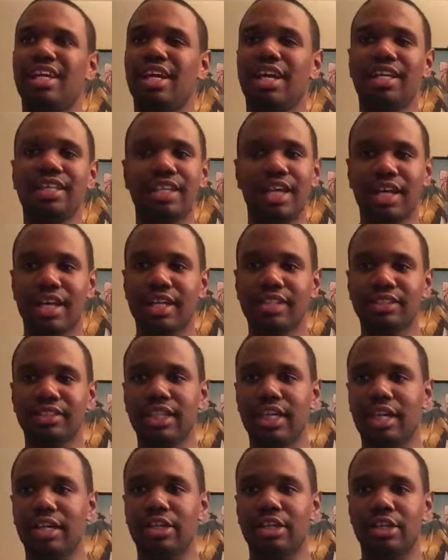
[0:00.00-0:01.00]
And like I
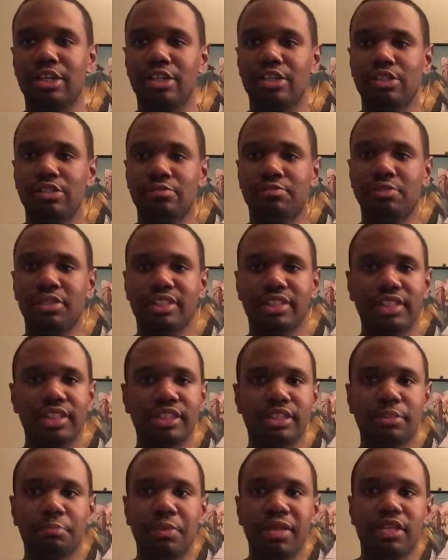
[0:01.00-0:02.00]
said, Miss
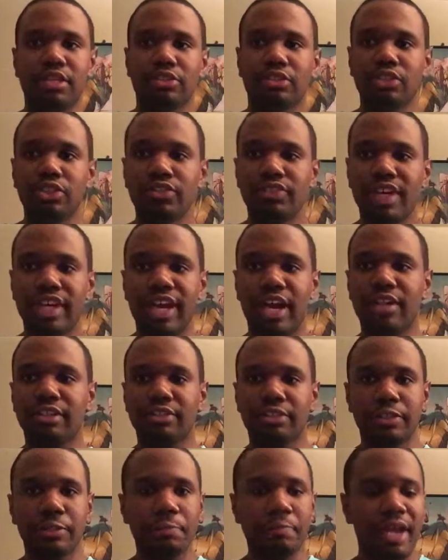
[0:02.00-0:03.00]
Lisa being a Cinderella
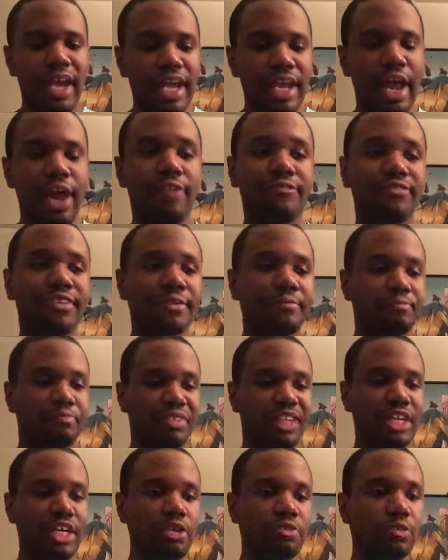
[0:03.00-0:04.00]
character in the maid outfit
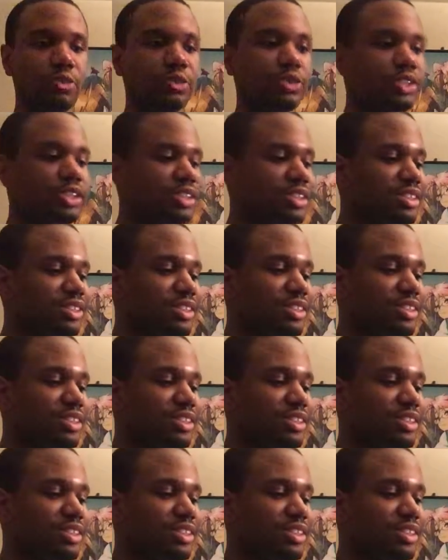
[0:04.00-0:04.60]
equals